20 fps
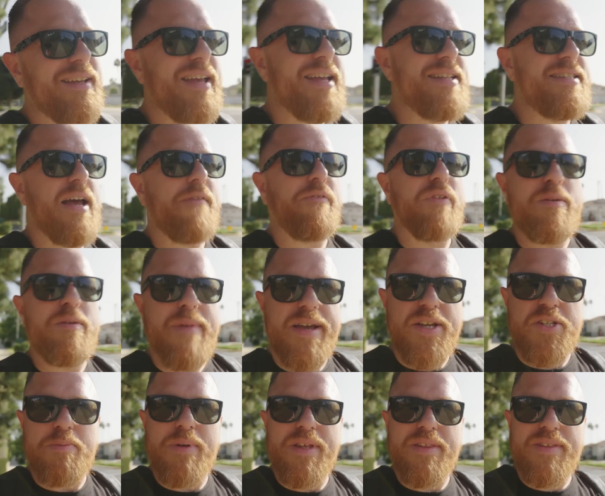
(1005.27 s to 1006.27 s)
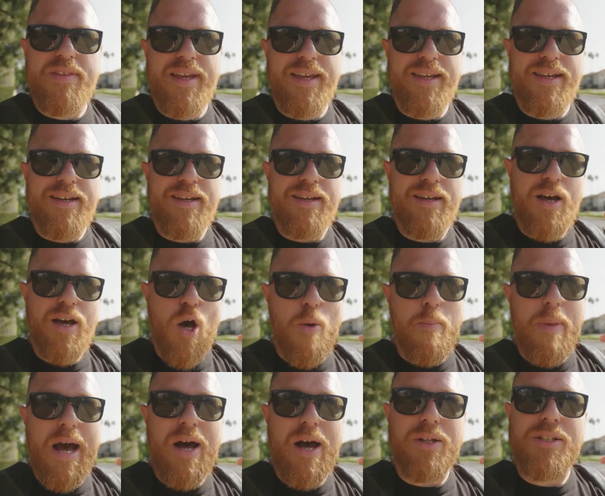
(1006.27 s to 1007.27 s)
it definitely makes me think
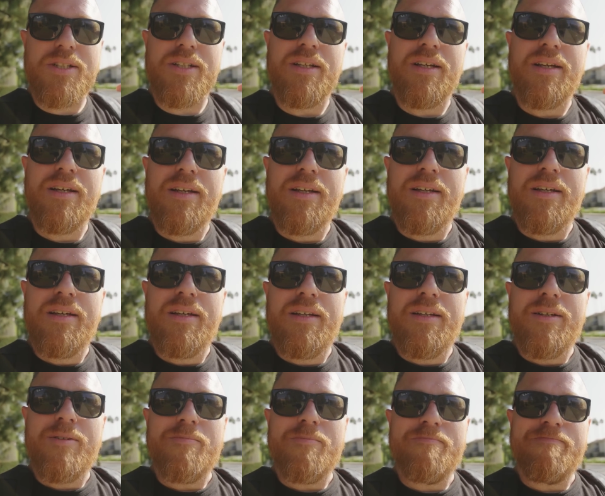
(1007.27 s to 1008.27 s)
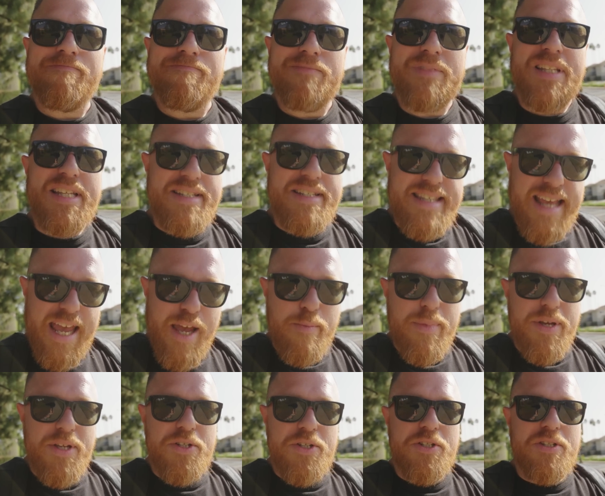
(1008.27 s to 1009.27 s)
about the
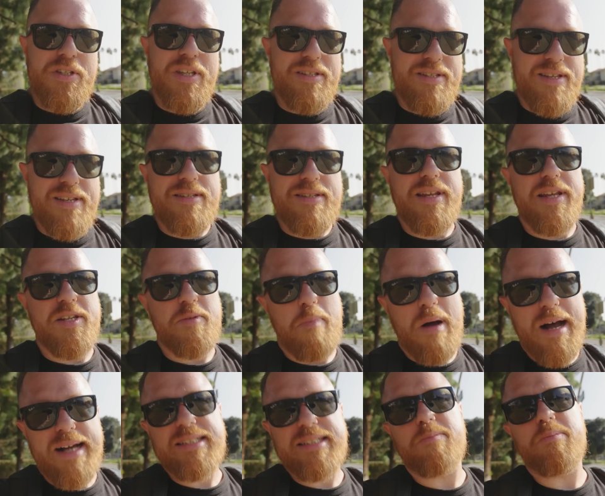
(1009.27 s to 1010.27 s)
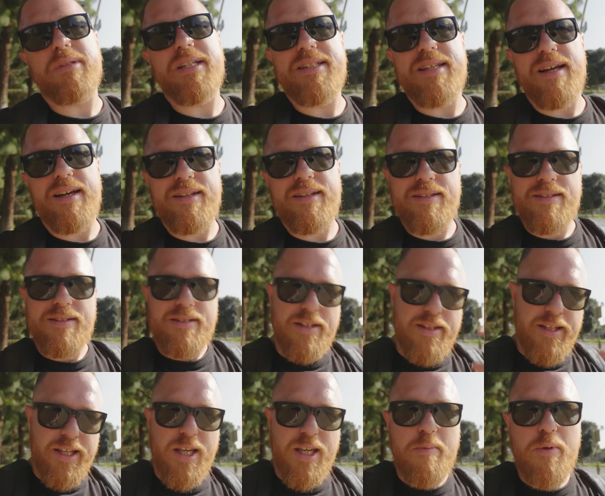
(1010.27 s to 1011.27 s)
damage that Disney has possibly done to
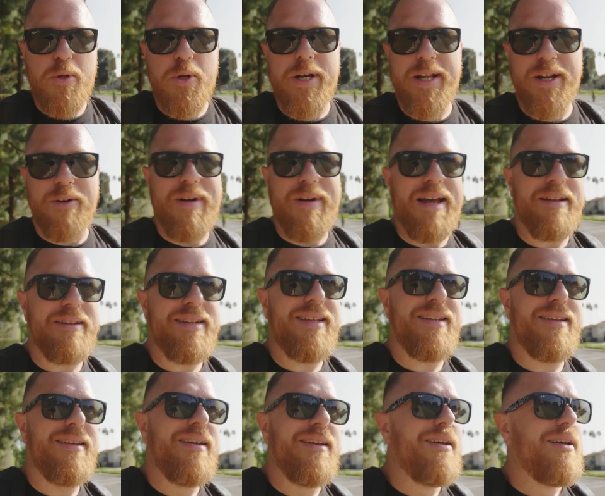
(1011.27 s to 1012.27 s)
the community around it.